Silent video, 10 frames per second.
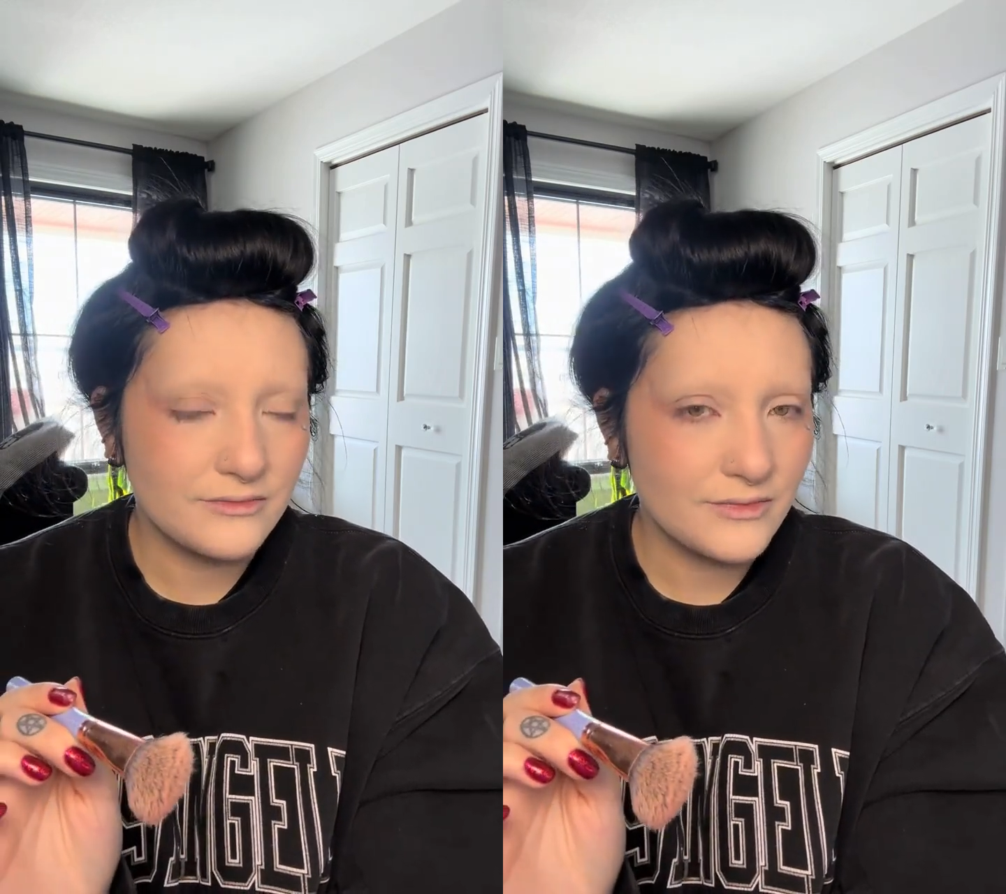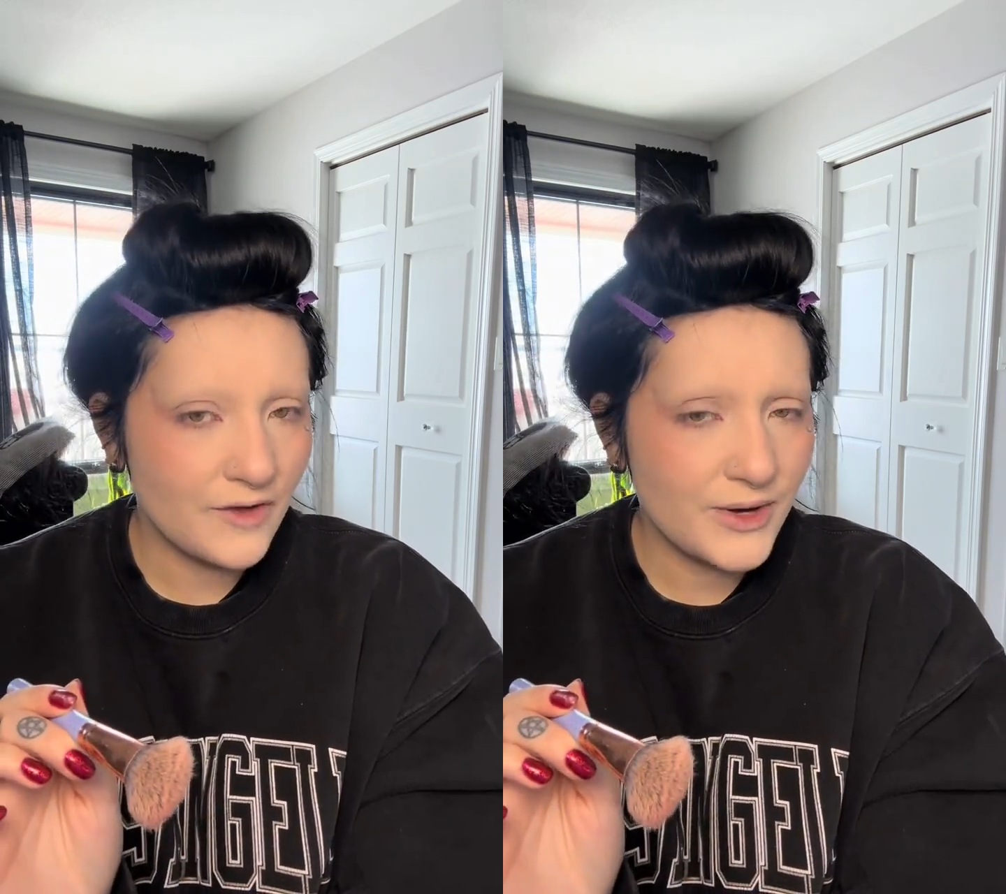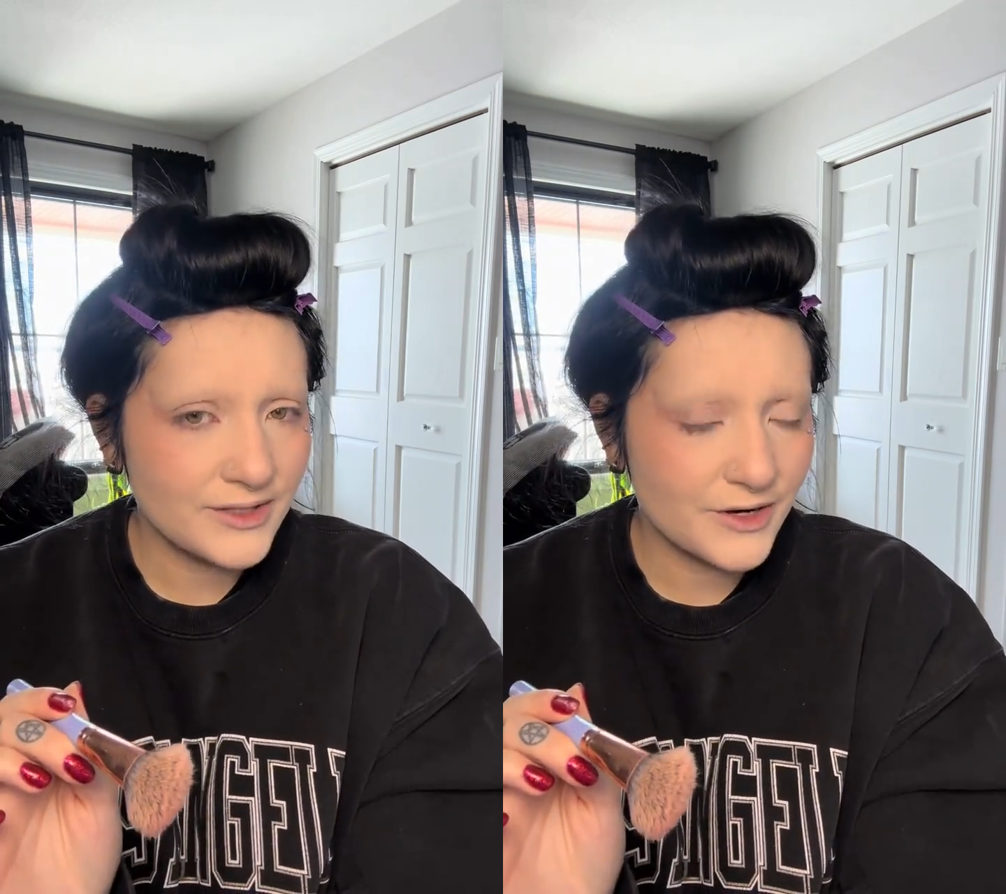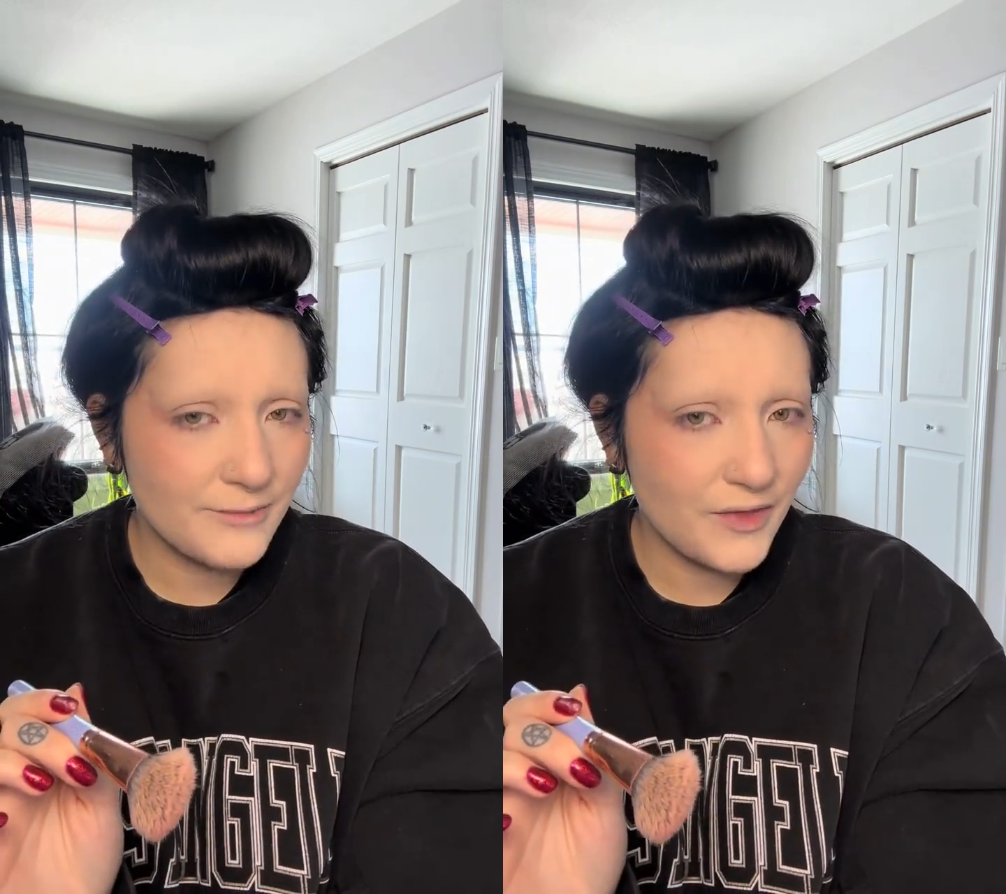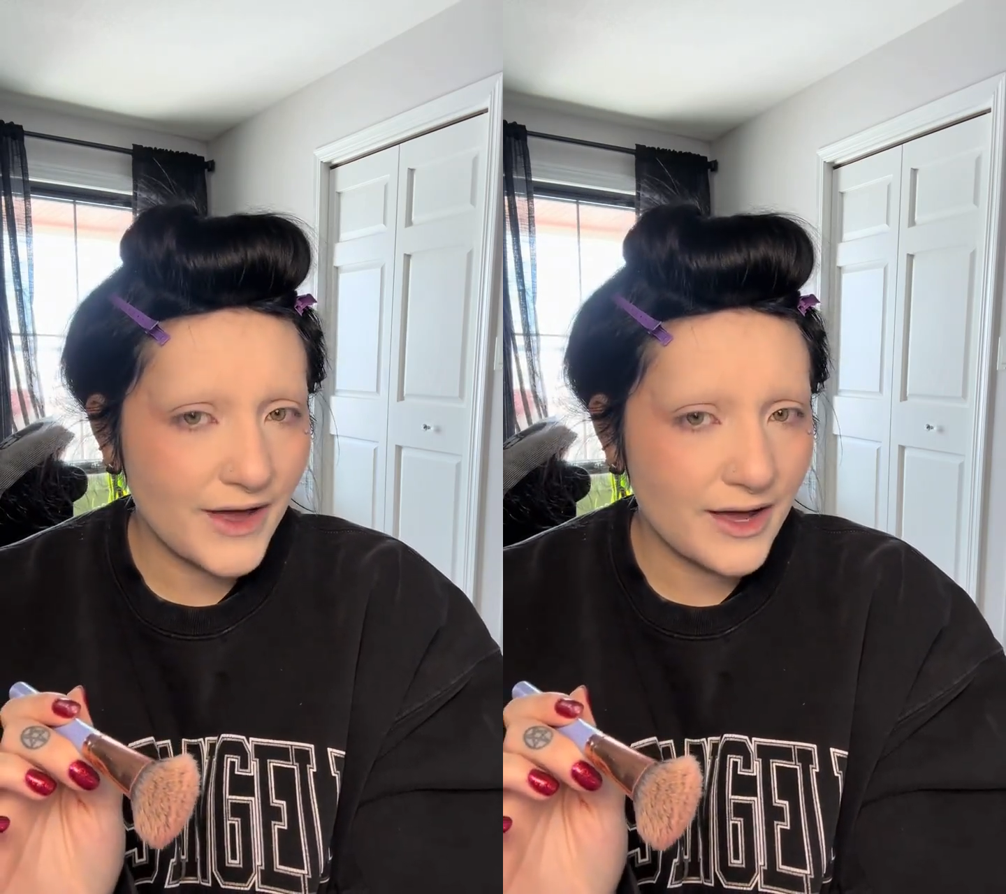Have you guys heard
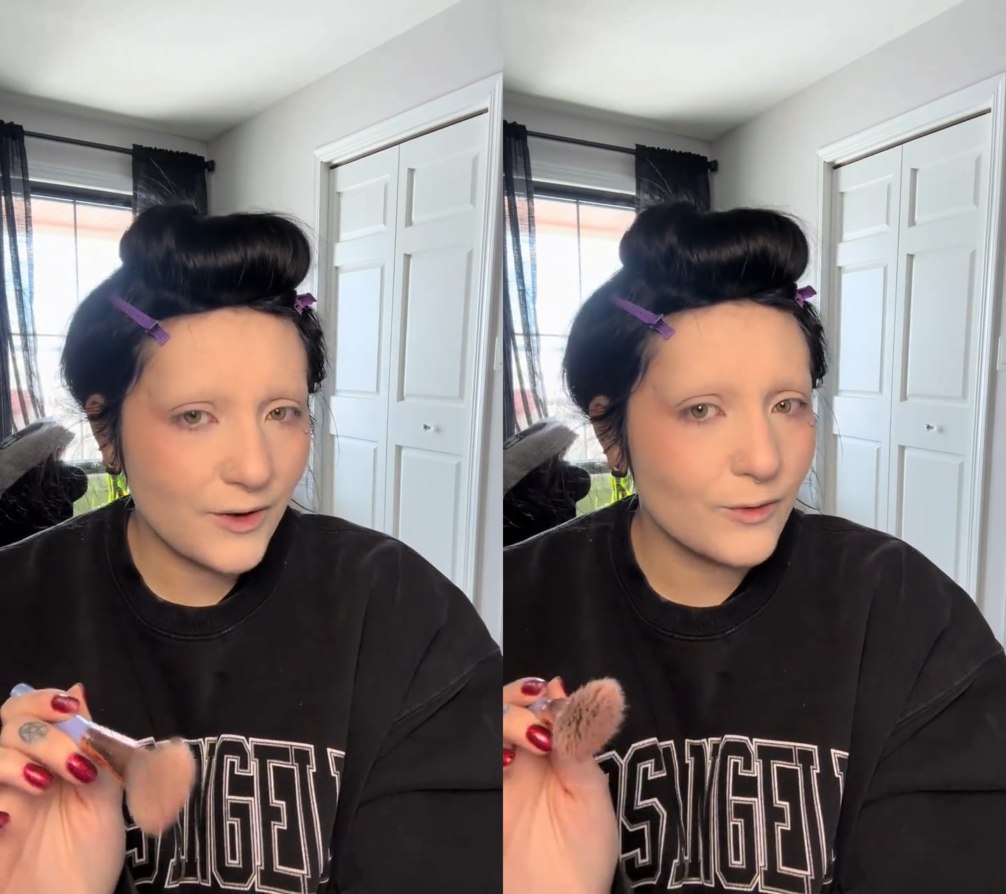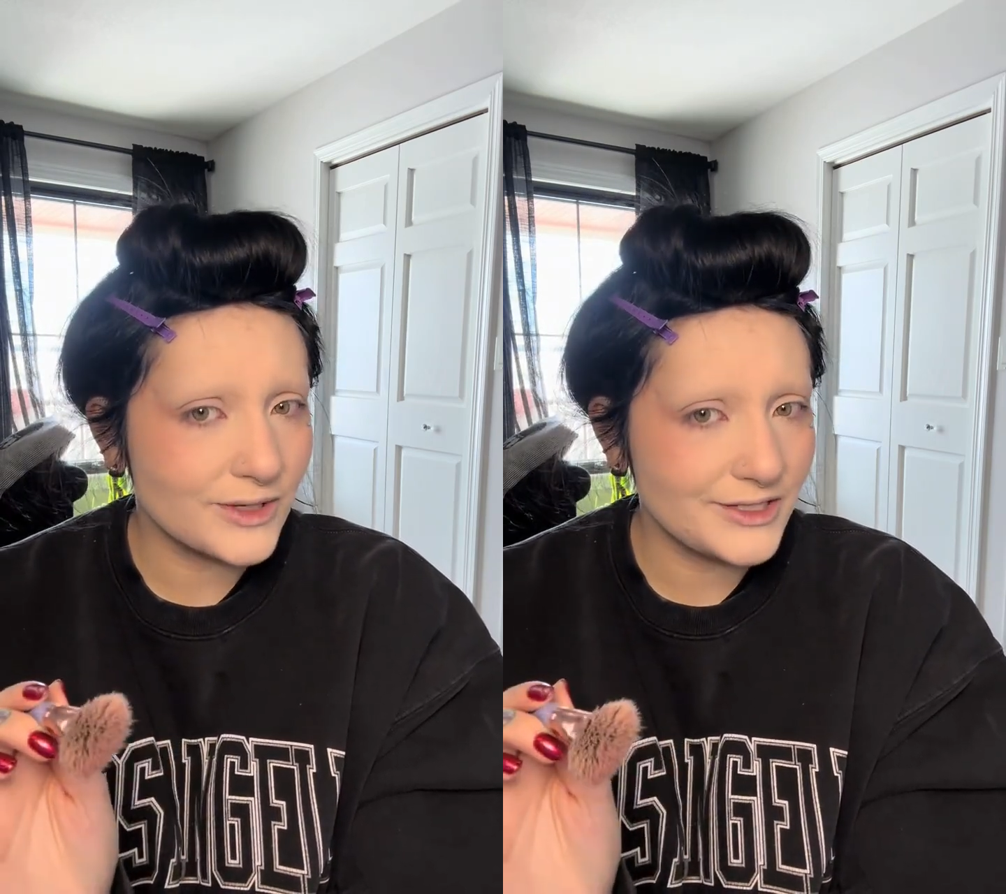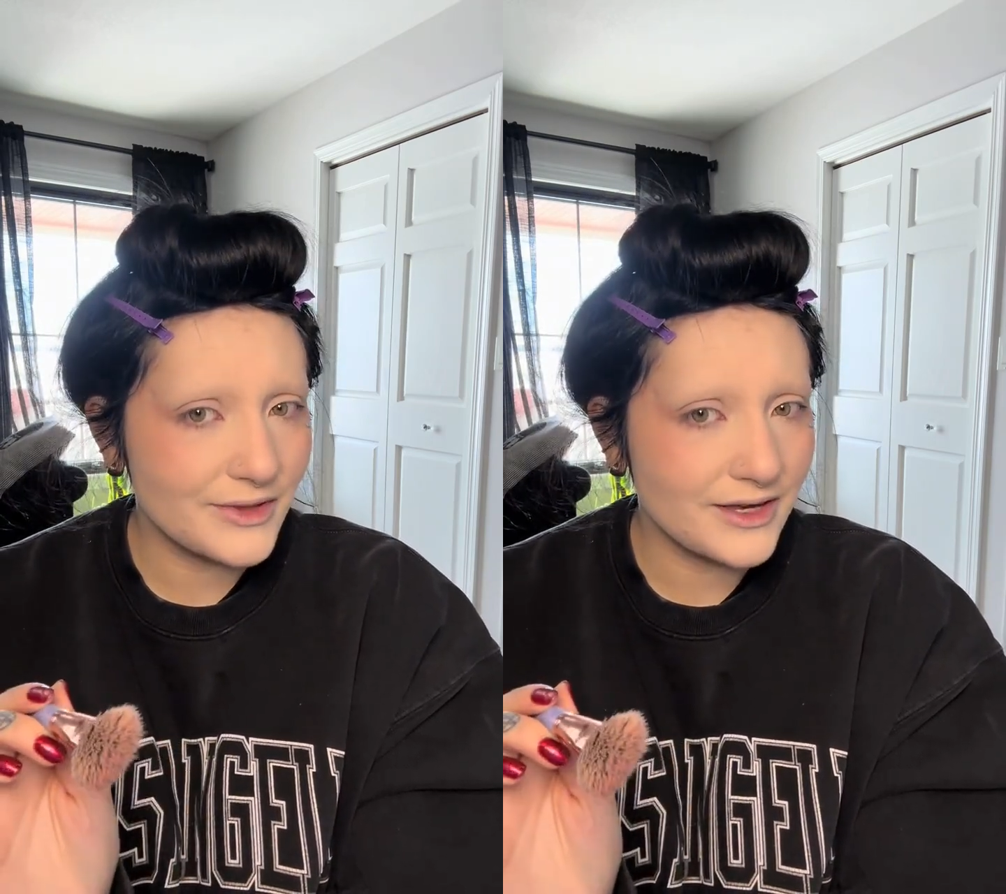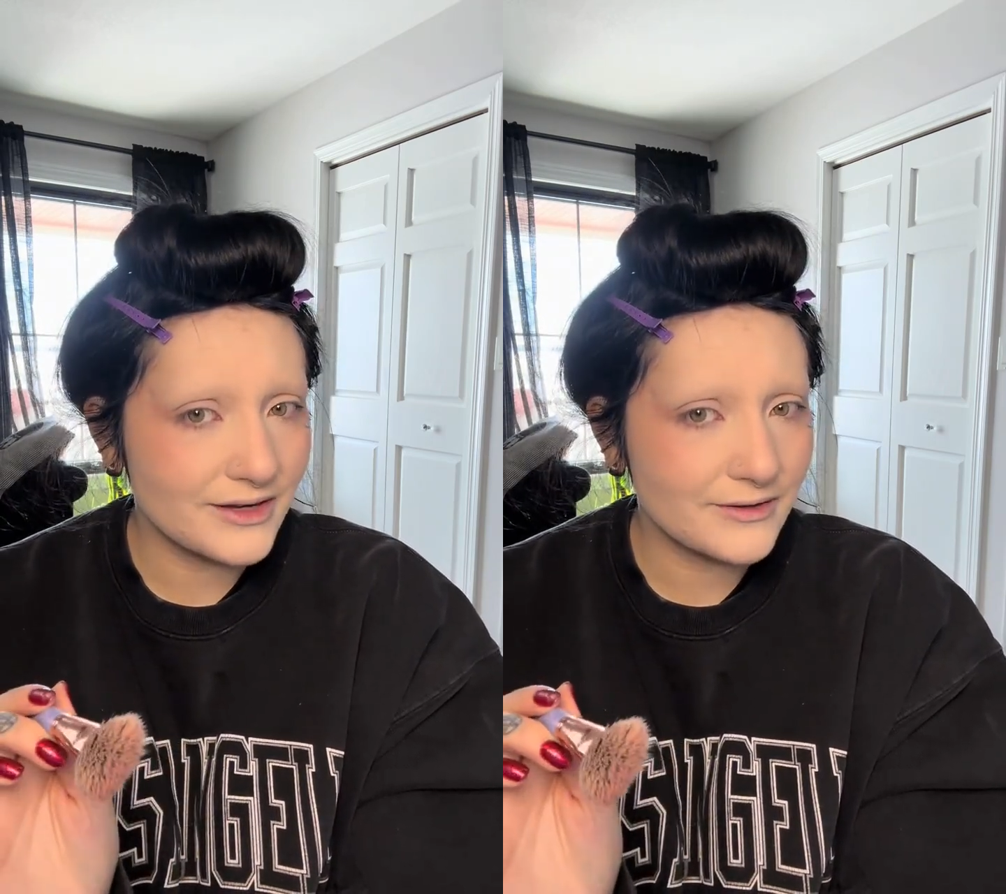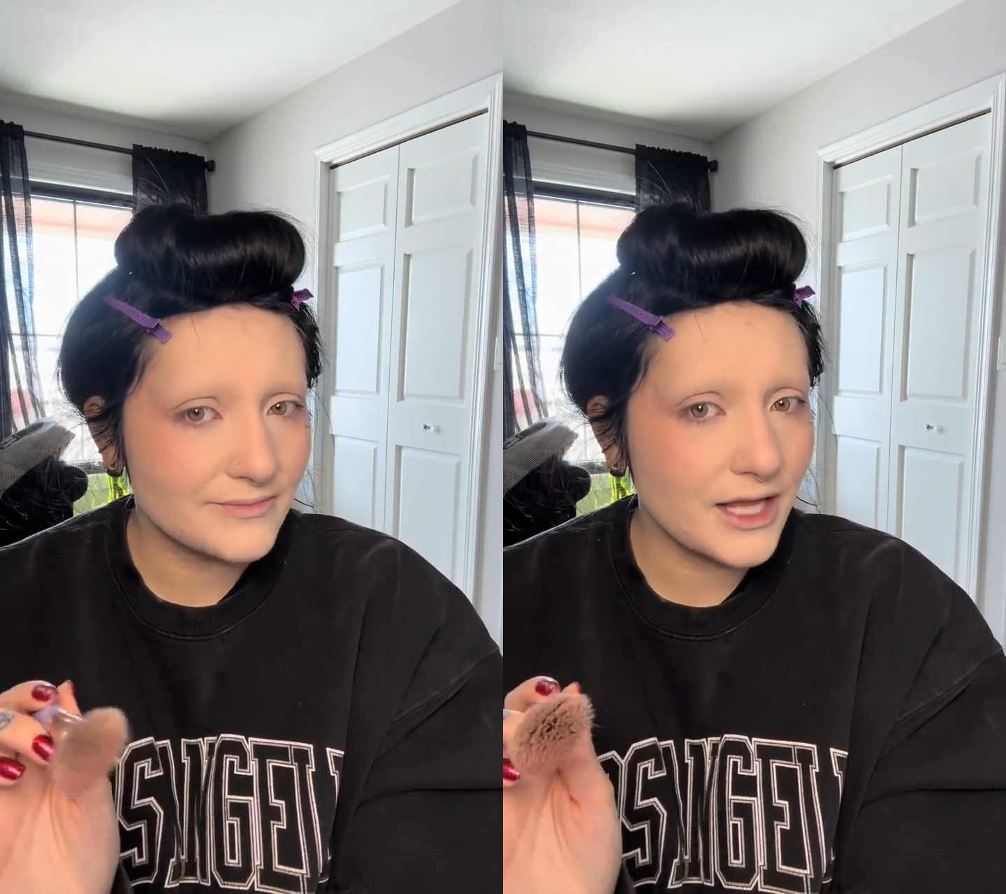about that? What do you
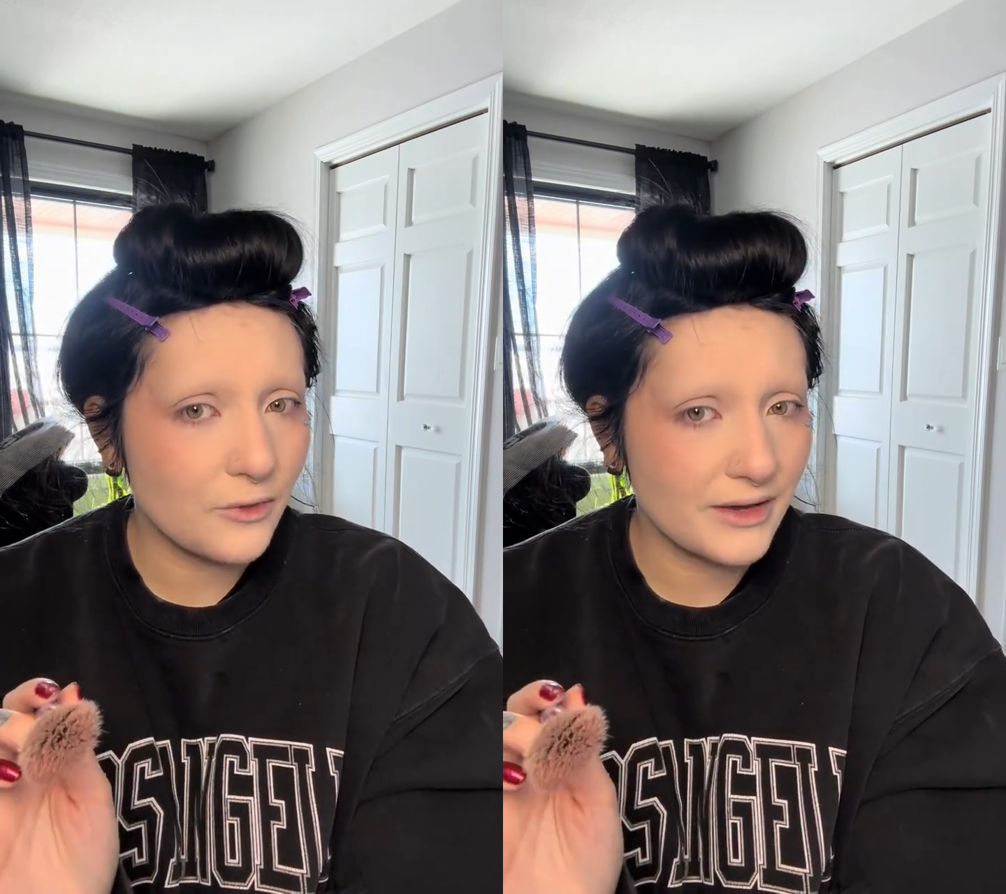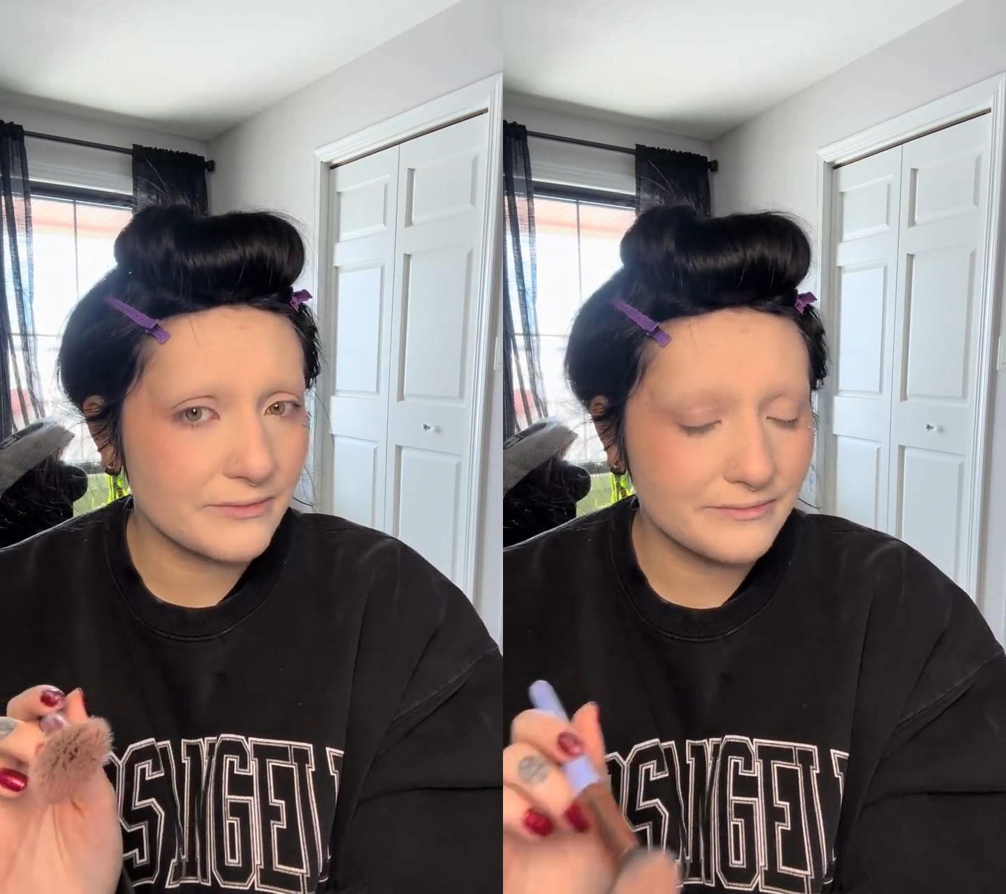think? Tell me.